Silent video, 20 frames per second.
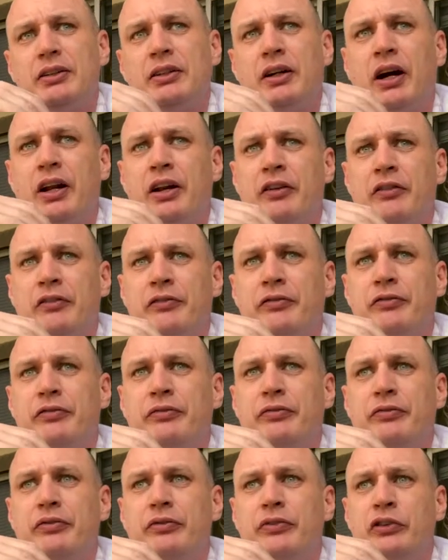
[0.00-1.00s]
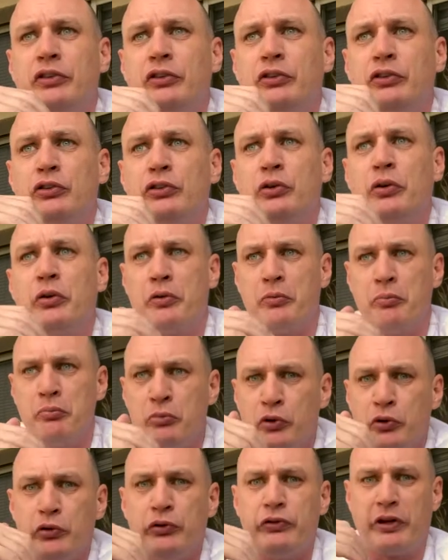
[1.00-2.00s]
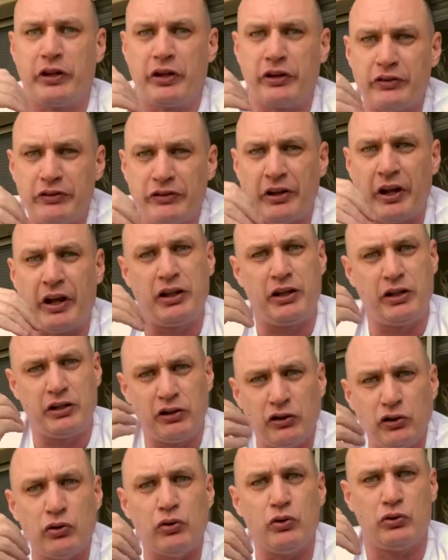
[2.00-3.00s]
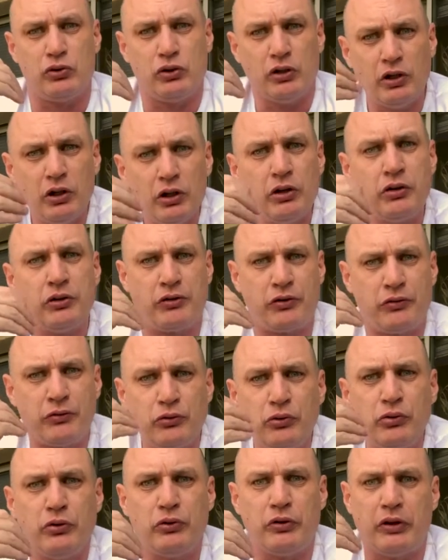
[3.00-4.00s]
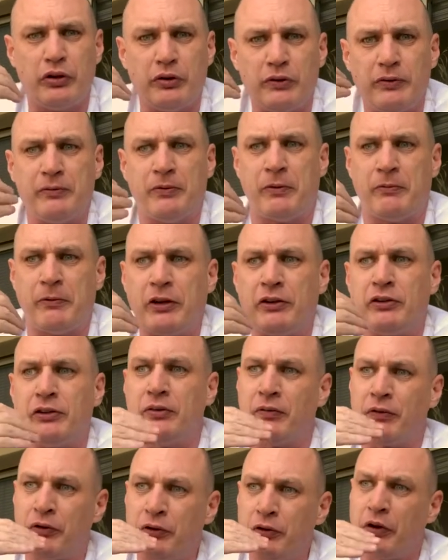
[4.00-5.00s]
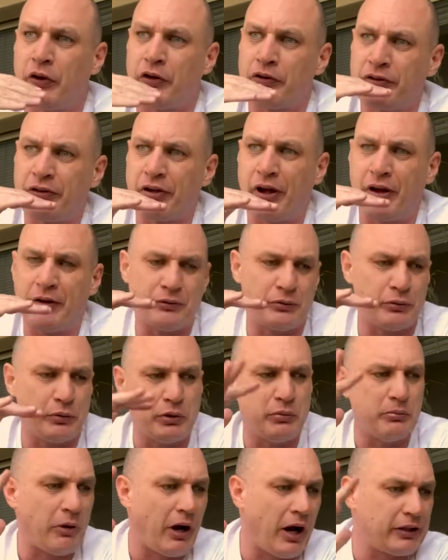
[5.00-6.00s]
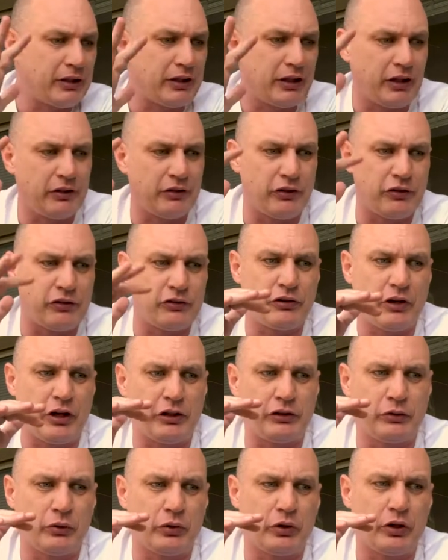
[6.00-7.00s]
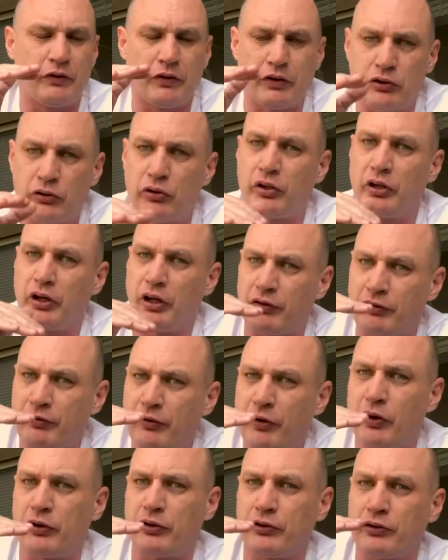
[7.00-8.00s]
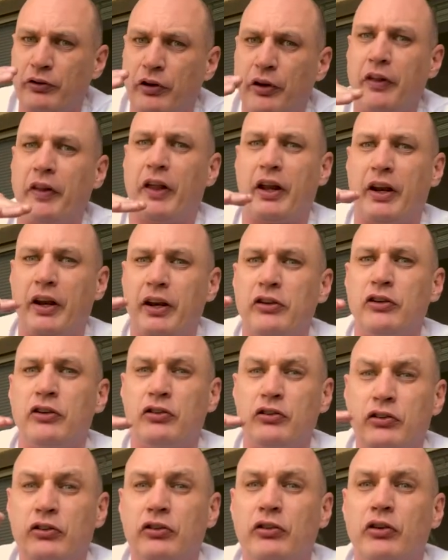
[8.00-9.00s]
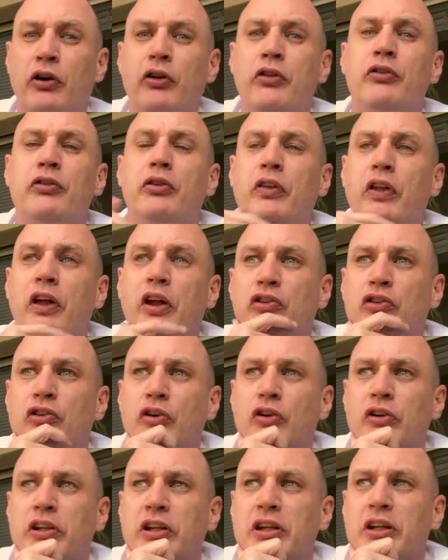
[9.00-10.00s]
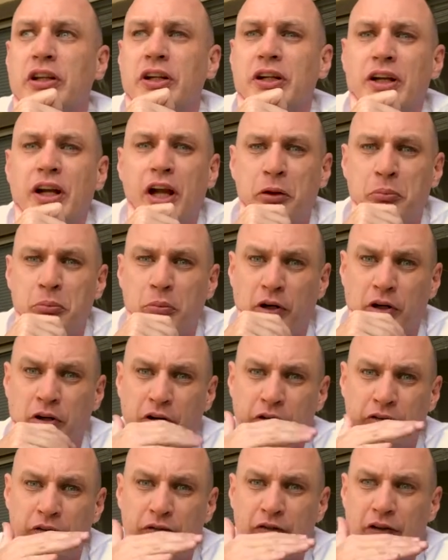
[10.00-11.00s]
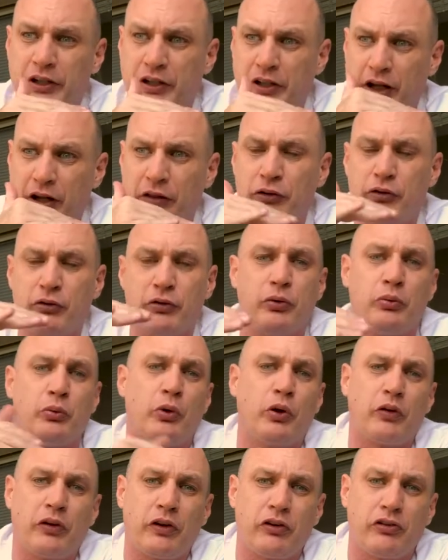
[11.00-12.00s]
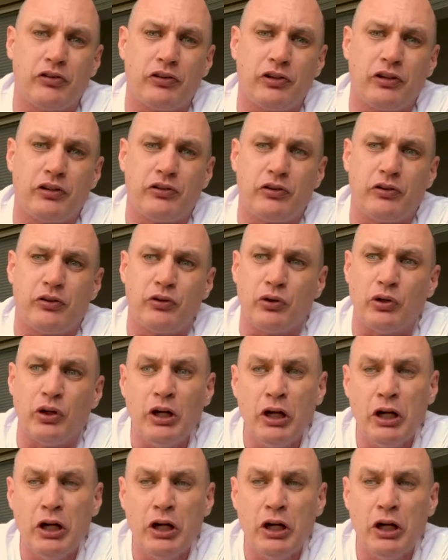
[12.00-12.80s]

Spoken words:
kind of your music is taking you through the momentum, through those times where you might get distracted or whatever, you kind of focus on that and you just go through that journey and progressively get through the work that you need to do.